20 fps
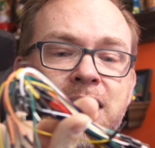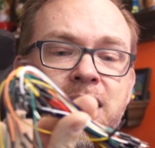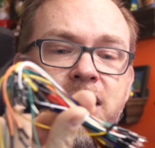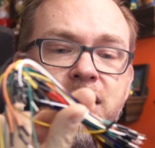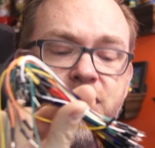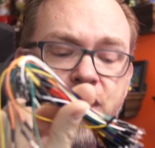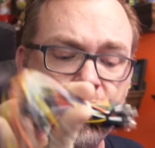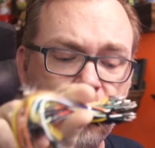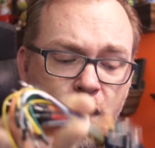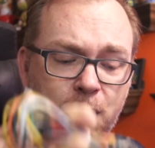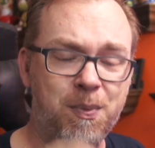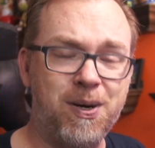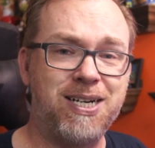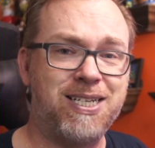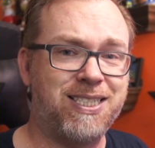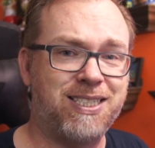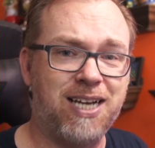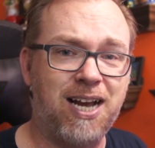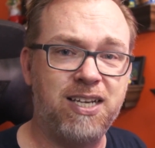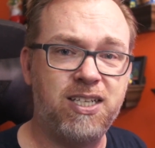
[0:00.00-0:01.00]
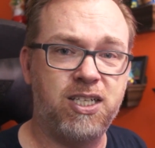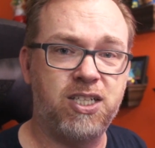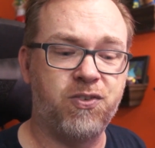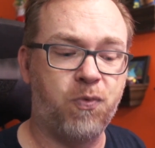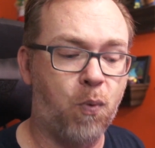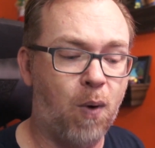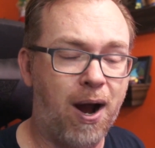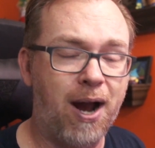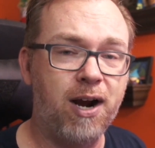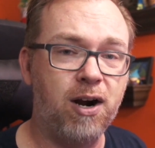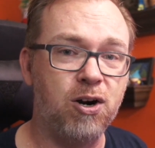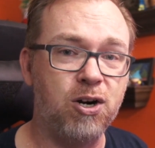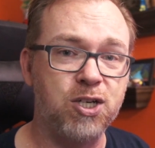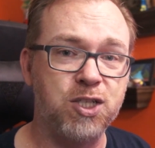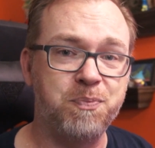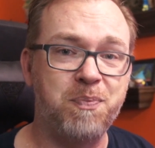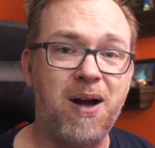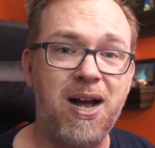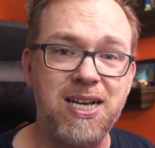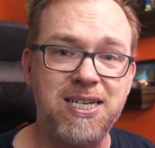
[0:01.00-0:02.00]
determined sizes of wires,
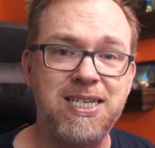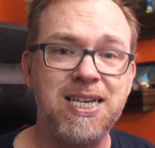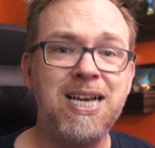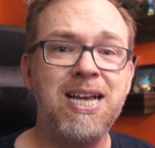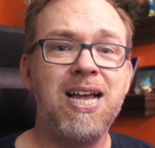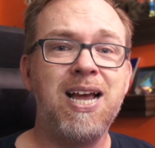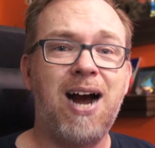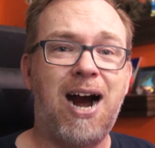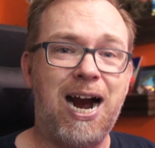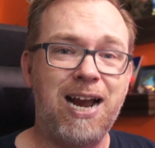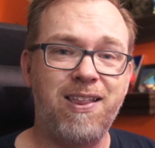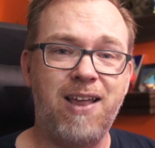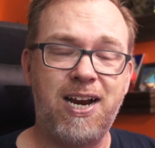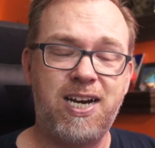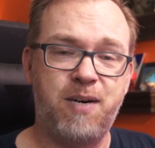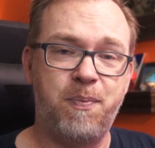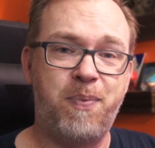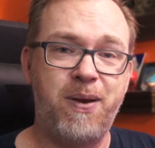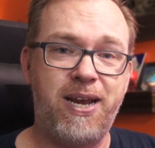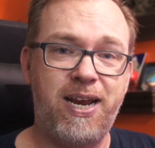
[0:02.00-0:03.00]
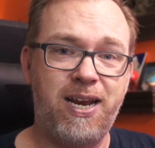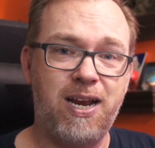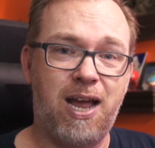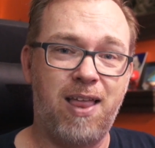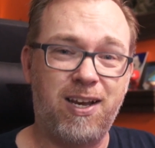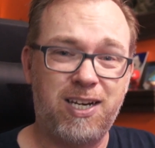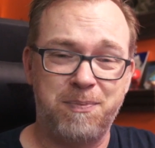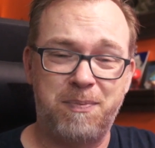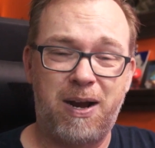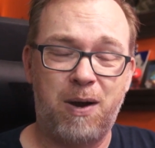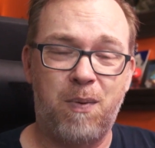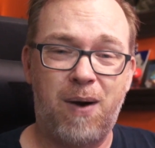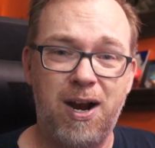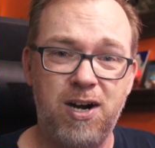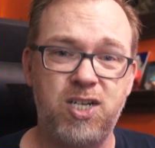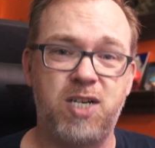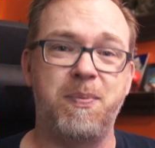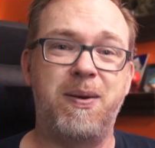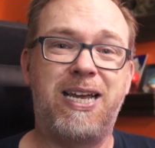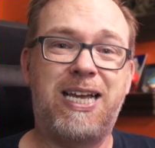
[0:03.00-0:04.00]
but I like to be I like my wires
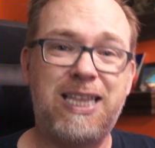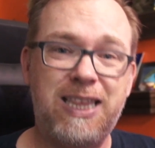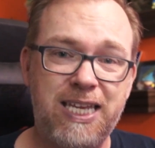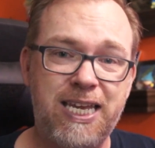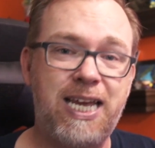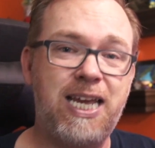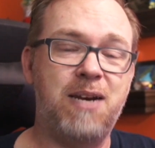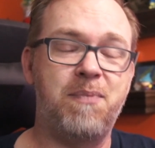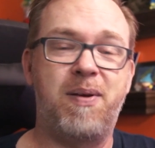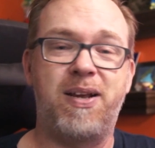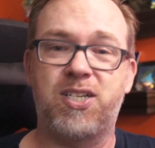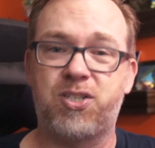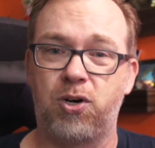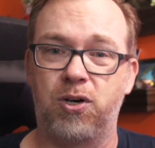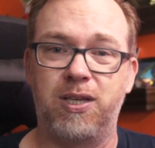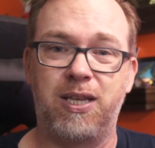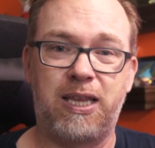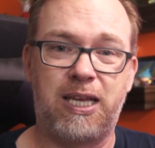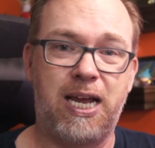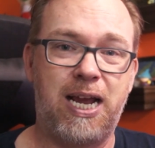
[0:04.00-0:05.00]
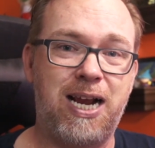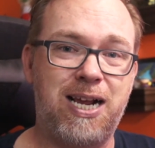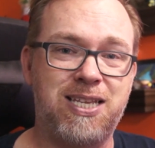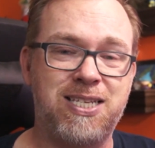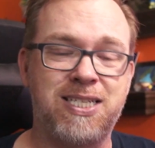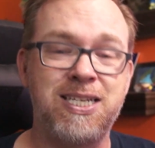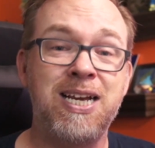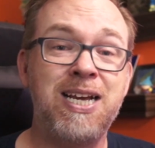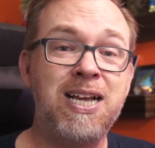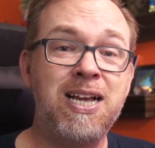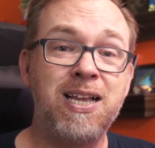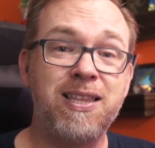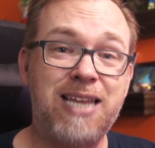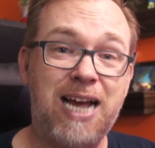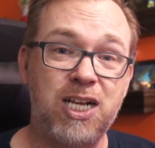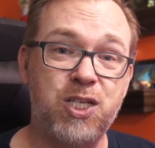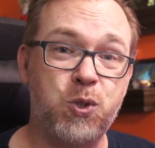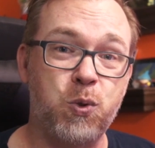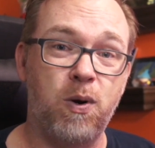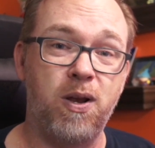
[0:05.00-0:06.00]
to be clean, be certain lengths,
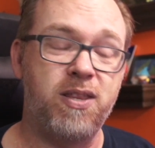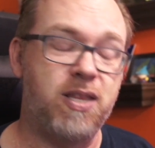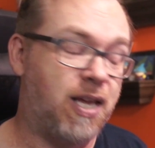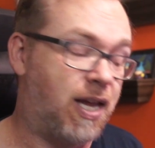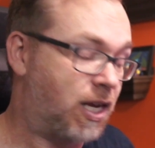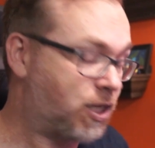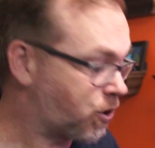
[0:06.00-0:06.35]
that sort of thing.